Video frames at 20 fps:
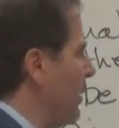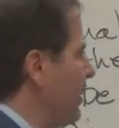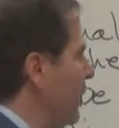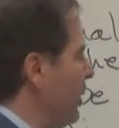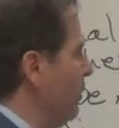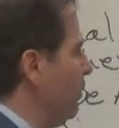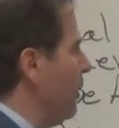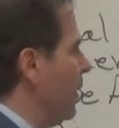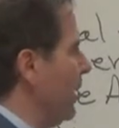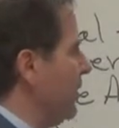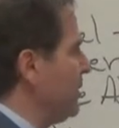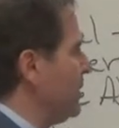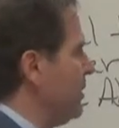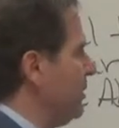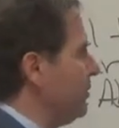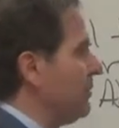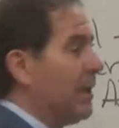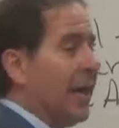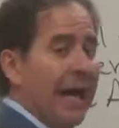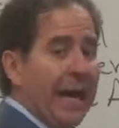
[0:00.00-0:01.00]
You want to
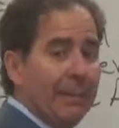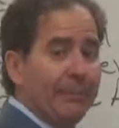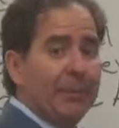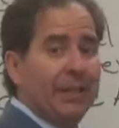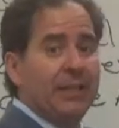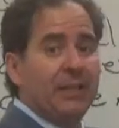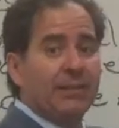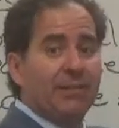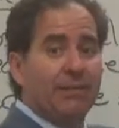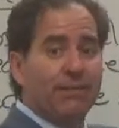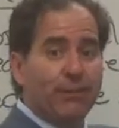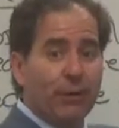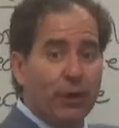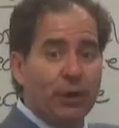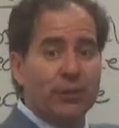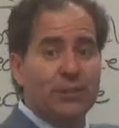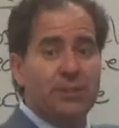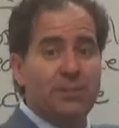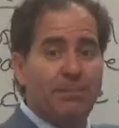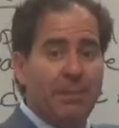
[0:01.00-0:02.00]
copy the
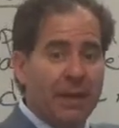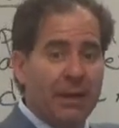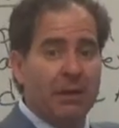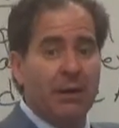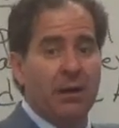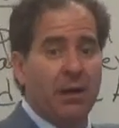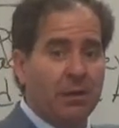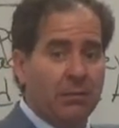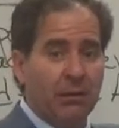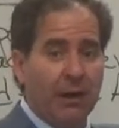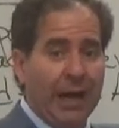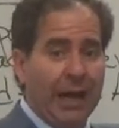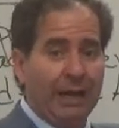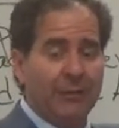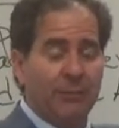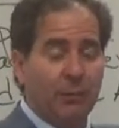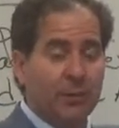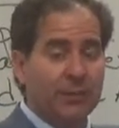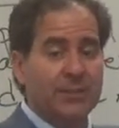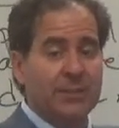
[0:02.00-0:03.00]
first
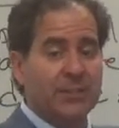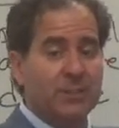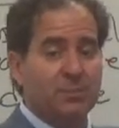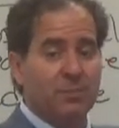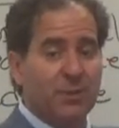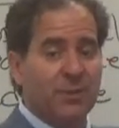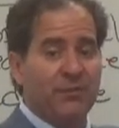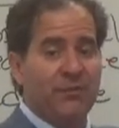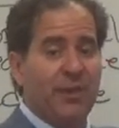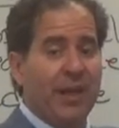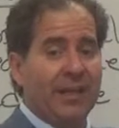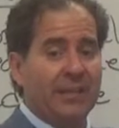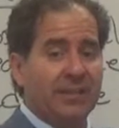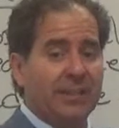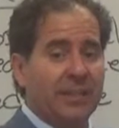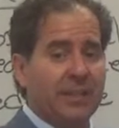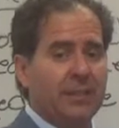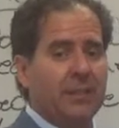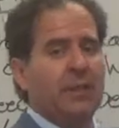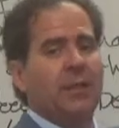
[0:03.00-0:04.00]
paragraph once it's
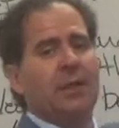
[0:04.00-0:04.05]
perfected